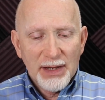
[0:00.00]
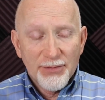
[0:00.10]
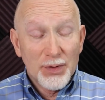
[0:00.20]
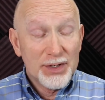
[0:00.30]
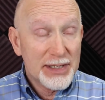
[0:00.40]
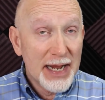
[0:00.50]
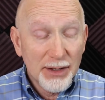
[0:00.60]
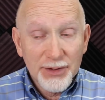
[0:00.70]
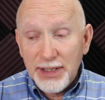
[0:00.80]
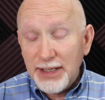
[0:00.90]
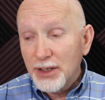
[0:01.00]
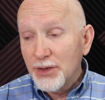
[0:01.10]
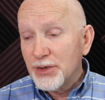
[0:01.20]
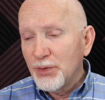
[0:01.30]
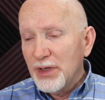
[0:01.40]
If they're in sales and they
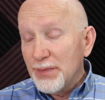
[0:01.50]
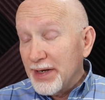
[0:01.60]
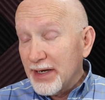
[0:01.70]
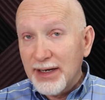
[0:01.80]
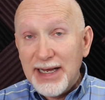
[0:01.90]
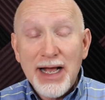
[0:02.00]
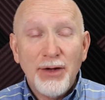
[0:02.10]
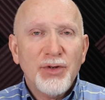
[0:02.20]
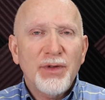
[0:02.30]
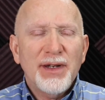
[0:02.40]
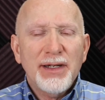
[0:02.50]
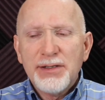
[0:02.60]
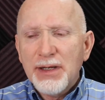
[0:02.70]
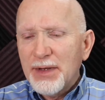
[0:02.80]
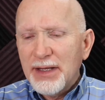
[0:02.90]
close a really big account or they've done
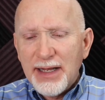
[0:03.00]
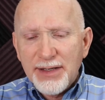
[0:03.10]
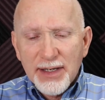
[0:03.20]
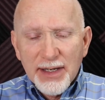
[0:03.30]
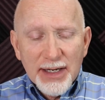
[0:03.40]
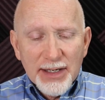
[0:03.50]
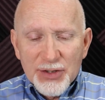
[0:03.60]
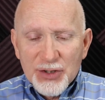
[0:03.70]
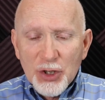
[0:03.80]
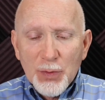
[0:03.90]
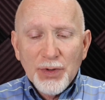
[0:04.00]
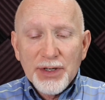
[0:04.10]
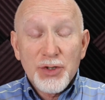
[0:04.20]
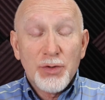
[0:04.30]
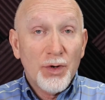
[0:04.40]
something that's super
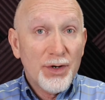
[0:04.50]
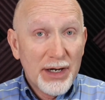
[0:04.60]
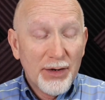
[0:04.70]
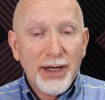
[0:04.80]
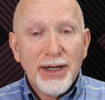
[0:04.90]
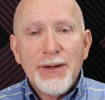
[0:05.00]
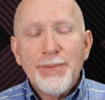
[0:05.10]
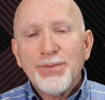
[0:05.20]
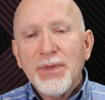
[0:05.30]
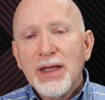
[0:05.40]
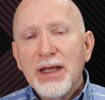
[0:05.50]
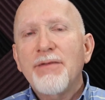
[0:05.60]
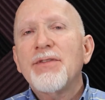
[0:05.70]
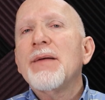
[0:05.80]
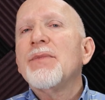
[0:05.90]
extraordinary,
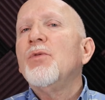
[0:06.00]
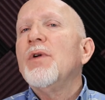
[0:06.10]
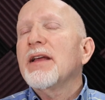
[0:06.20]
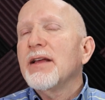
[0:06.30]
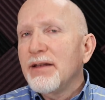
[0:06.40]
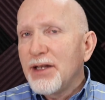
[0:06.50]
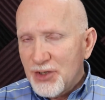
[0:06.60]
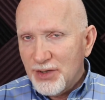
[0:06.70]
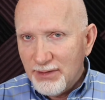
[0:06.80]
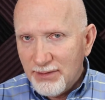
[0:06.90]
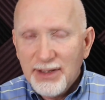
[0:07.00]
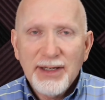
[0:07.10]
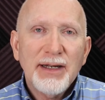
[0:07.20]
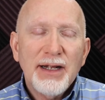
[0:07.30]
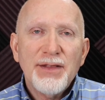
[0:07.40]
give them the recognition
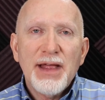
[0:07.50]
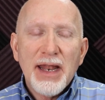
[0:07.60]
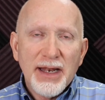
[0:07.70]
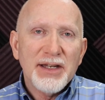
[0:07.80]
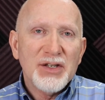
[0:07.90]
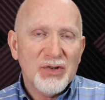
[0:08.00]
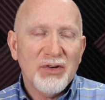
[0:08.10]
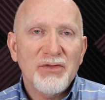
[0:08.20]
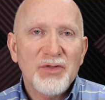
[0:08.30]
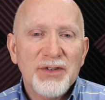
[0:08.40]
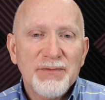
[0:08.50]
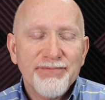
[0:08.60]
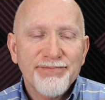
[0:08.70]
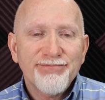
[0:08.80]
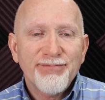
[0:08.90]
that it deserves.
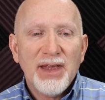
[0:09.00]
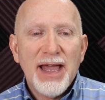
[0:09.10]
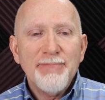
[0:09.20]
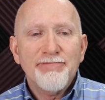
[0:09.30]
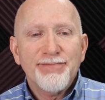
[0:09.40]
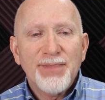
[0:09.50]
Okay?